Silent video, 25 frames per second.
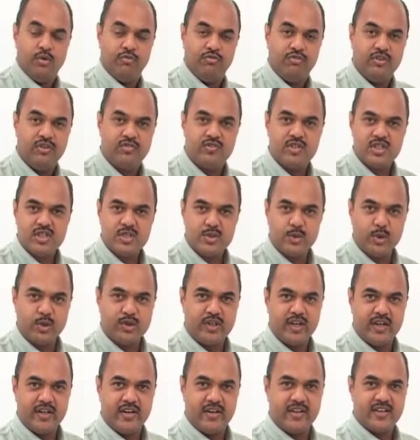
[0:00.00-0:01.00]
We've just
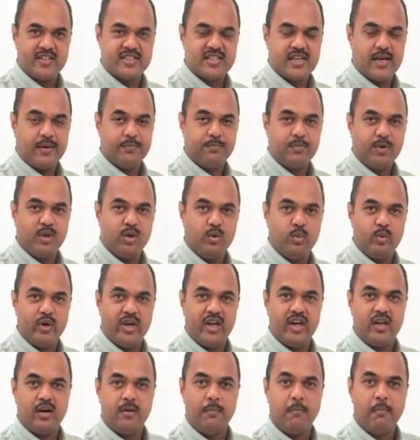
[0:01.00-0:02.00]
looked at an example
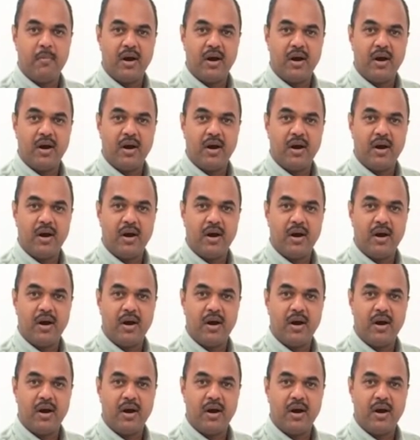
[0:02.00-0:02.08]
where